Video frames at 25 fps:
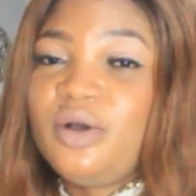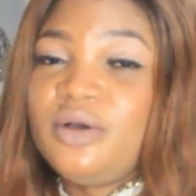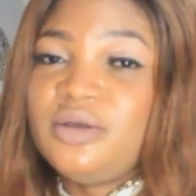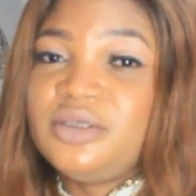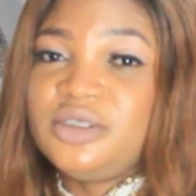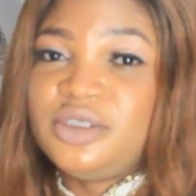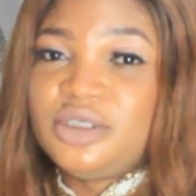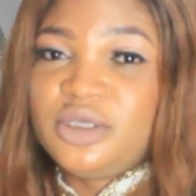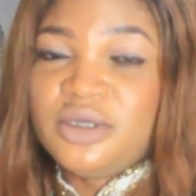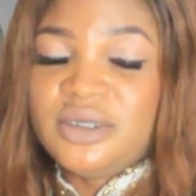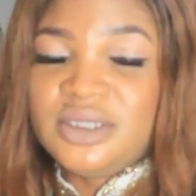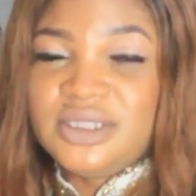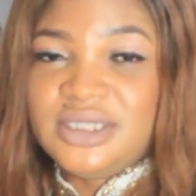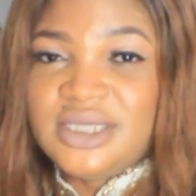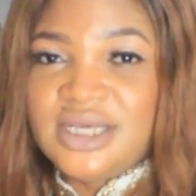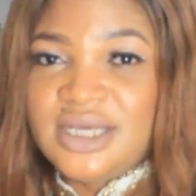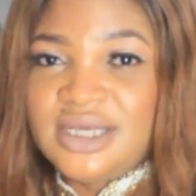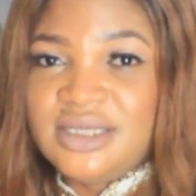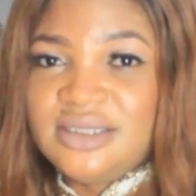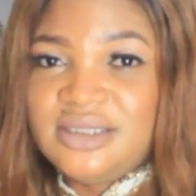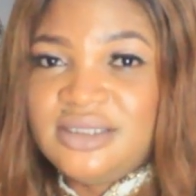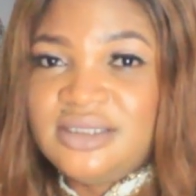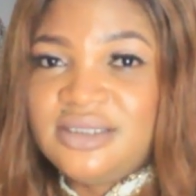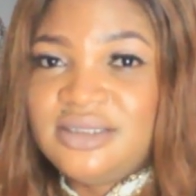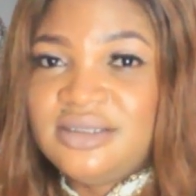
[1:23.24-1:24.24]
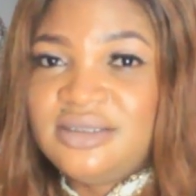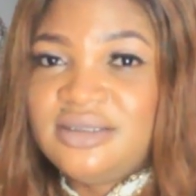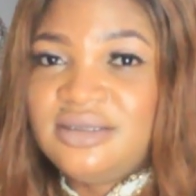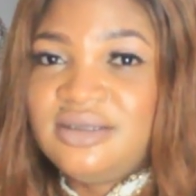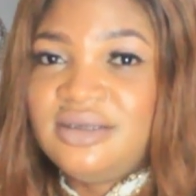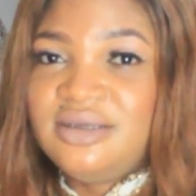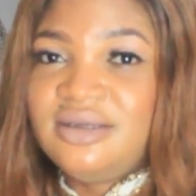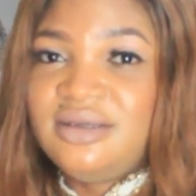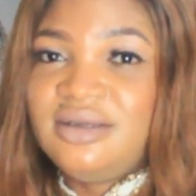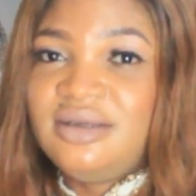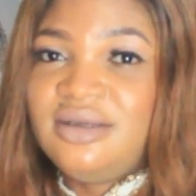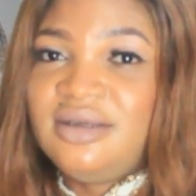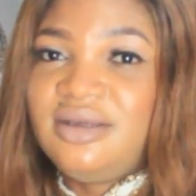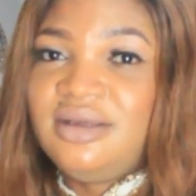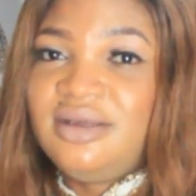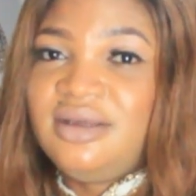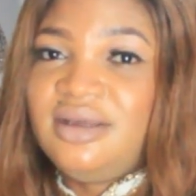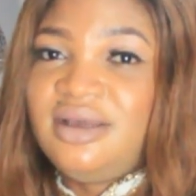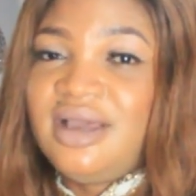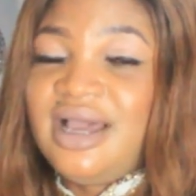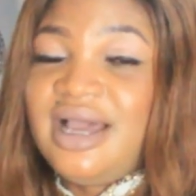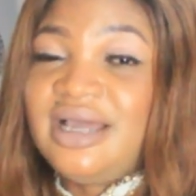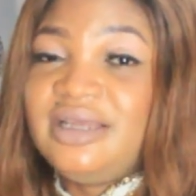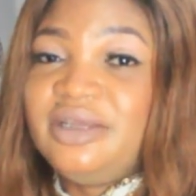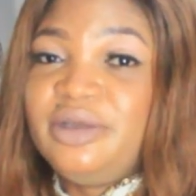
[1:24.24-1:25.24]
consultant,
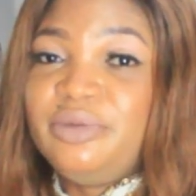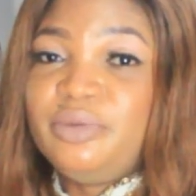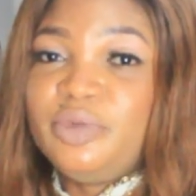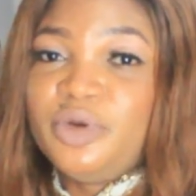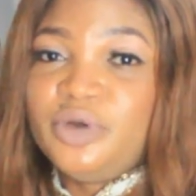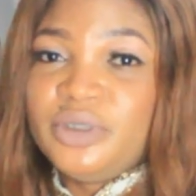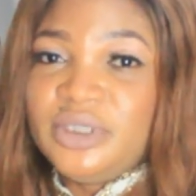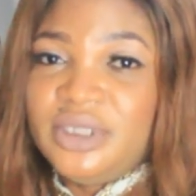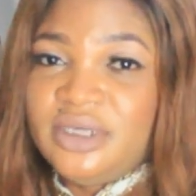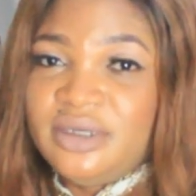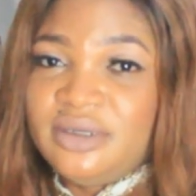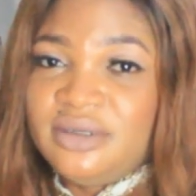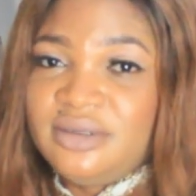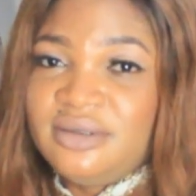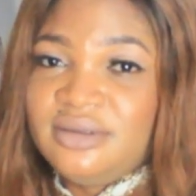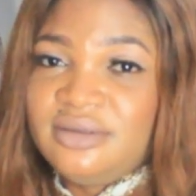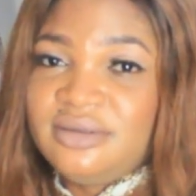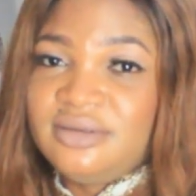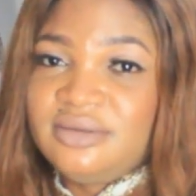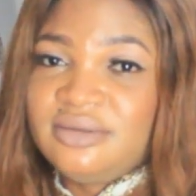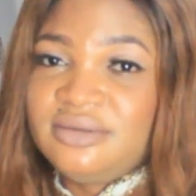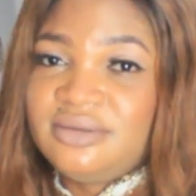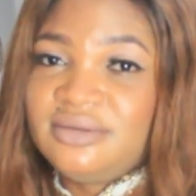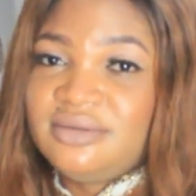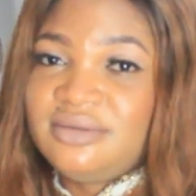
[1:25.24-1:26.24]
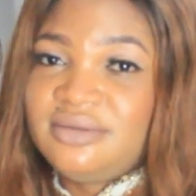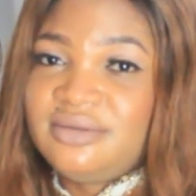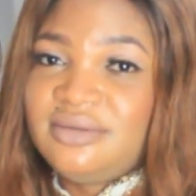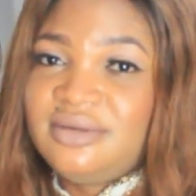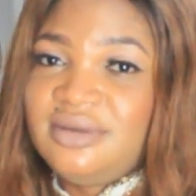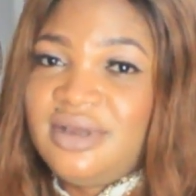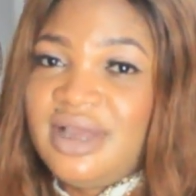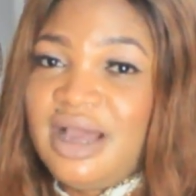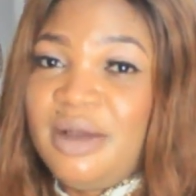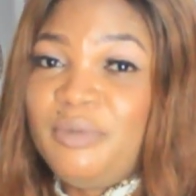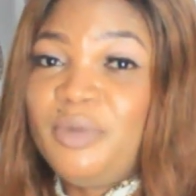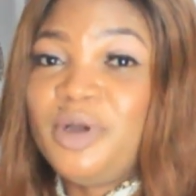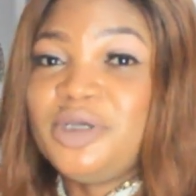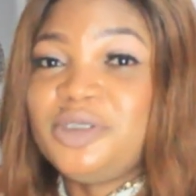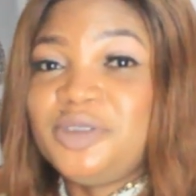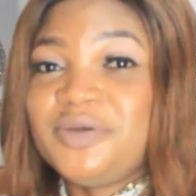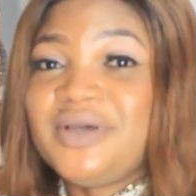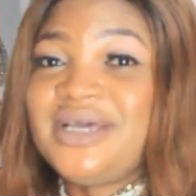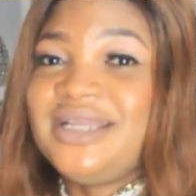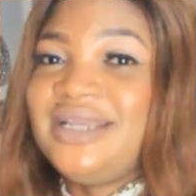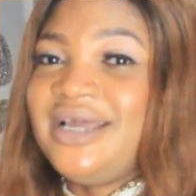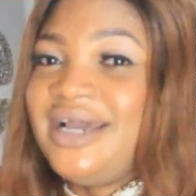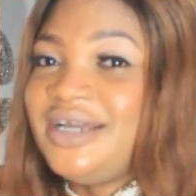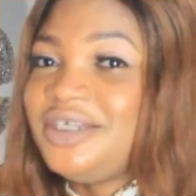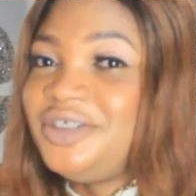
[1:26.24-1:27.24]
and a model. I'm
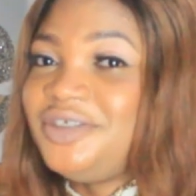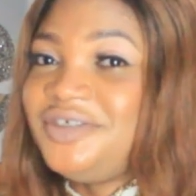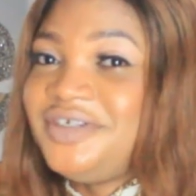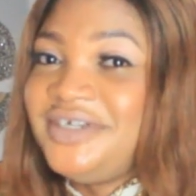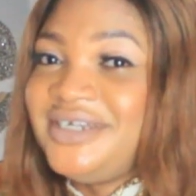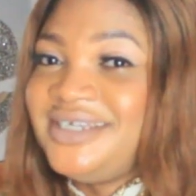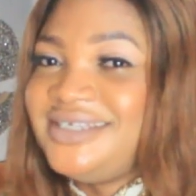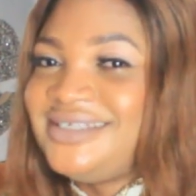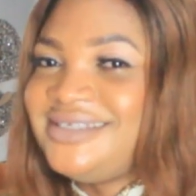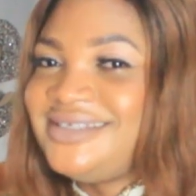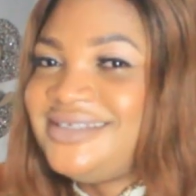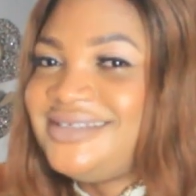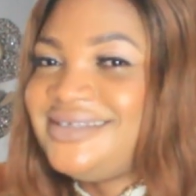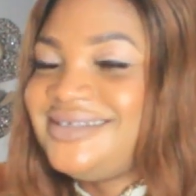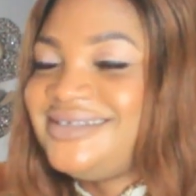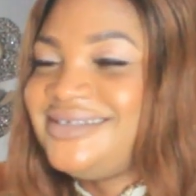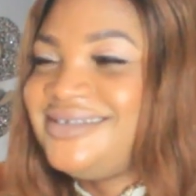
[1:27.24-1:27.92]
also an actress.